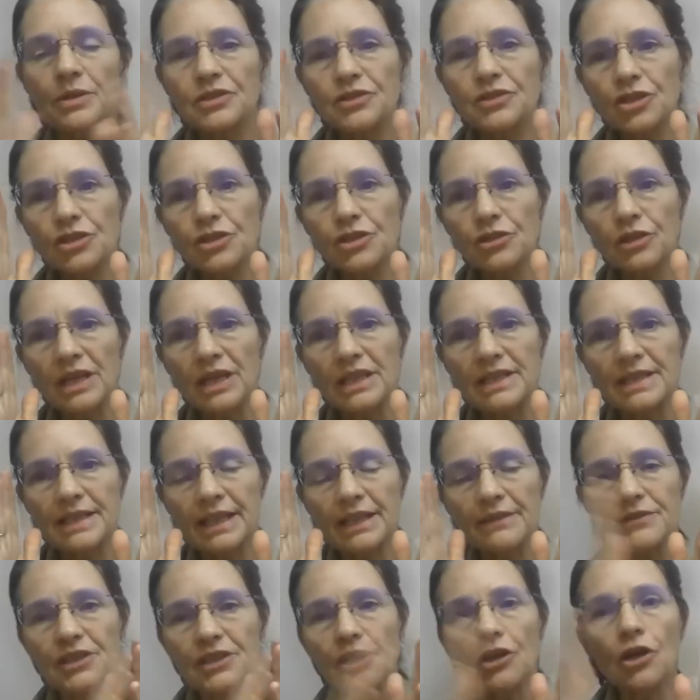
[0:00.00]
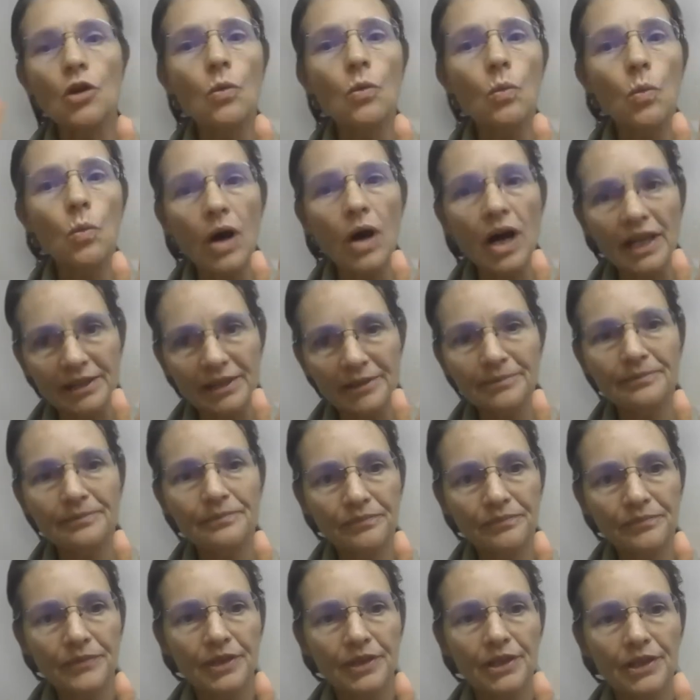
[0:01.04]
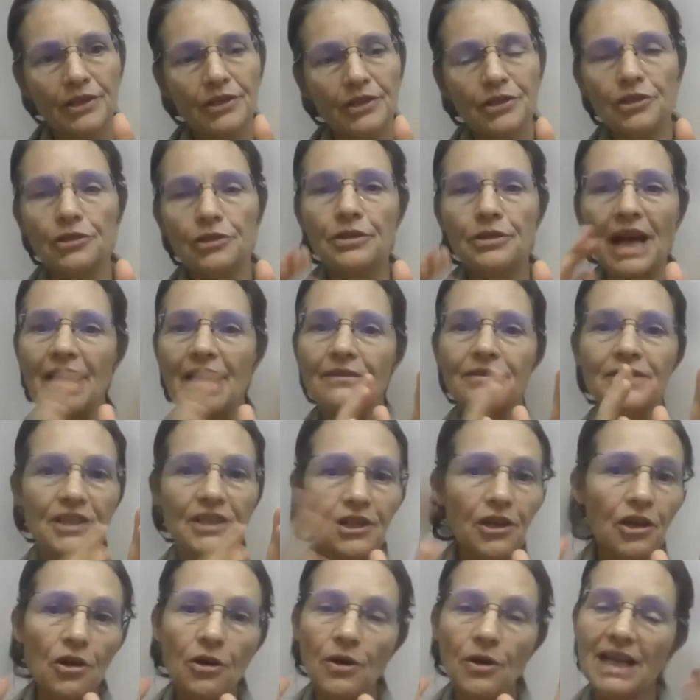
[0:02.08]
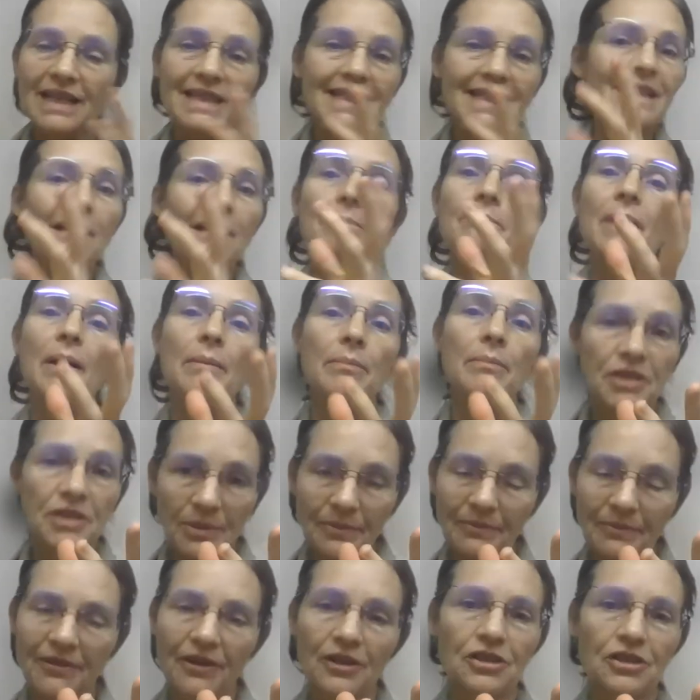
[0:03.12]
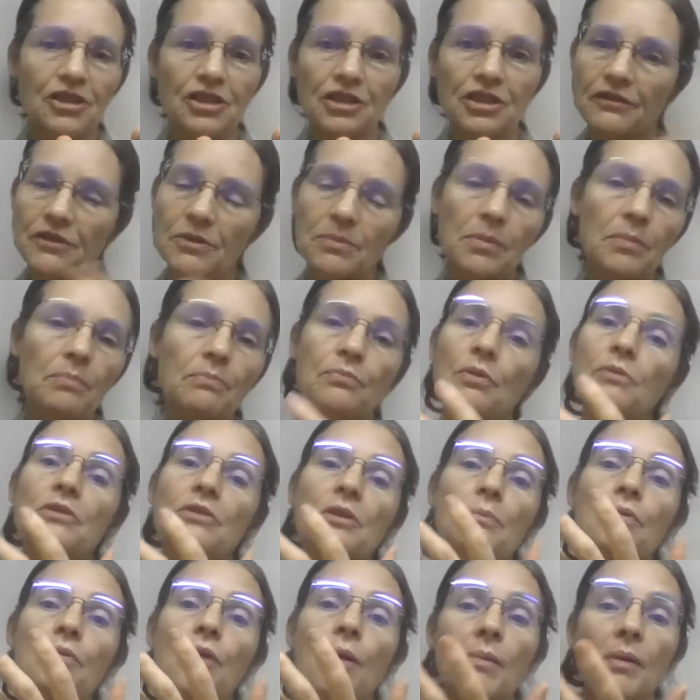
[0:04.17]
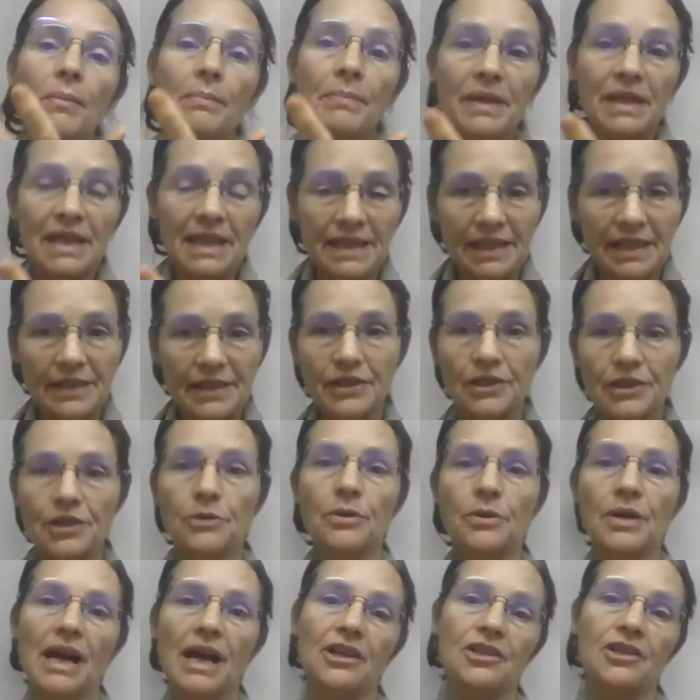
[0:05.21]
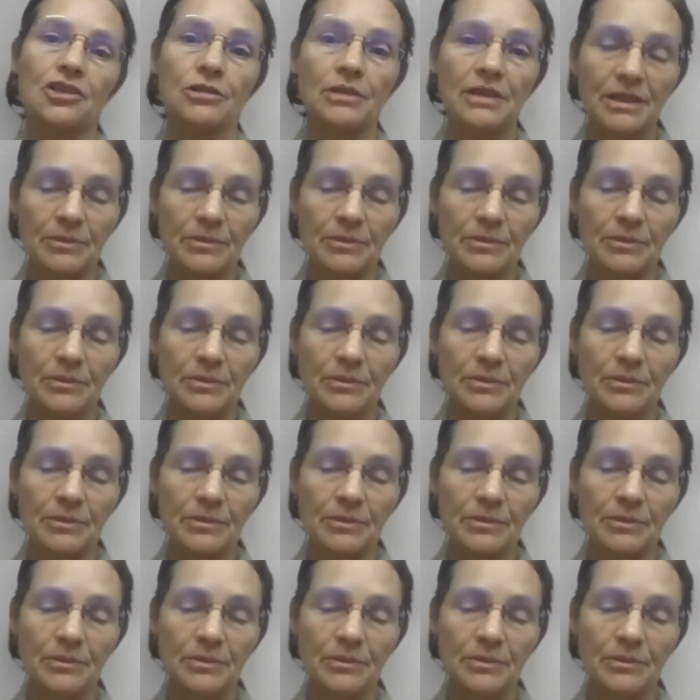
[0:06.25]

it's but anyway, instead of yeah. zero one, you'd have yeah. zero and some membership function of a, the probability that you were actually